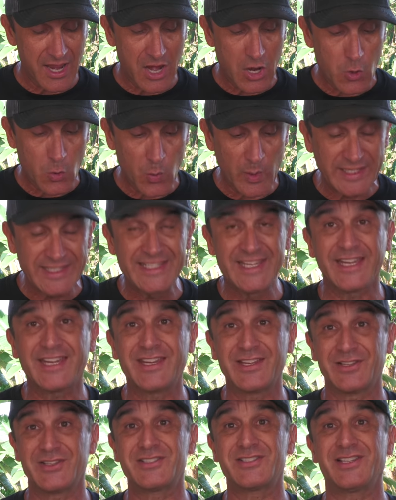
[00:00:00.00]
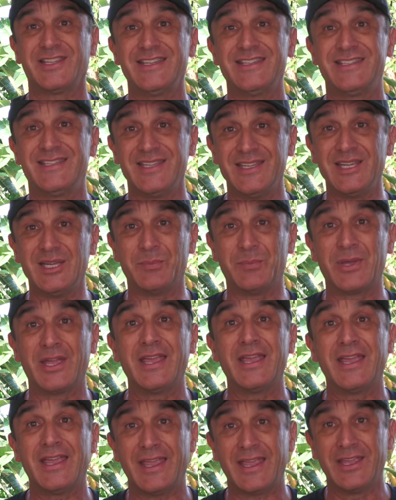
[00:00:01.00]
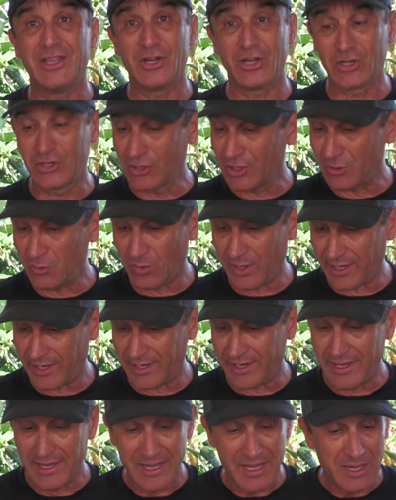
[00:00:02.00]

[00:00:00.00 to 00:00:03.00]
ridiculously deep in a good way,